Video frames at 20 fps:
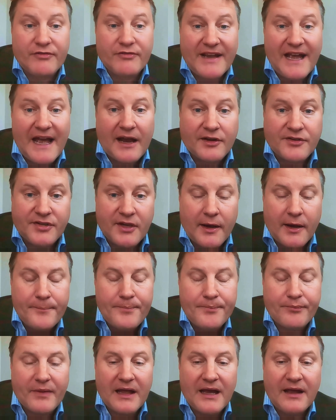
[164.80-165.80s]
nuclear
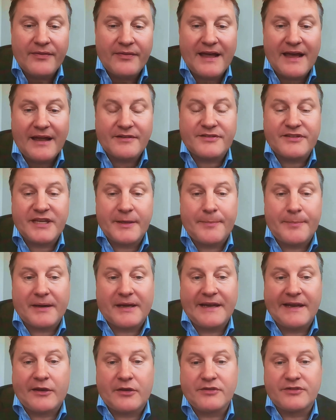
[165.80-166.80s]
reactor, and that
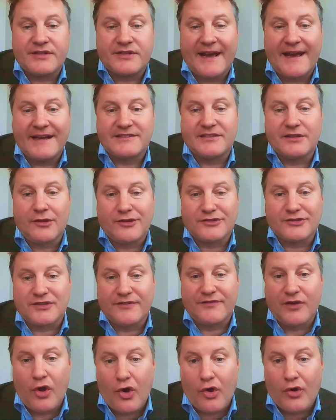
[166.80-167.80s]
typically contains
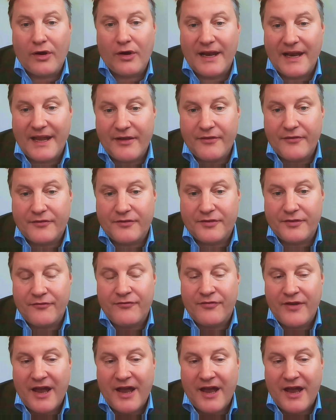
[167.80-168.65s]
lots of long lived,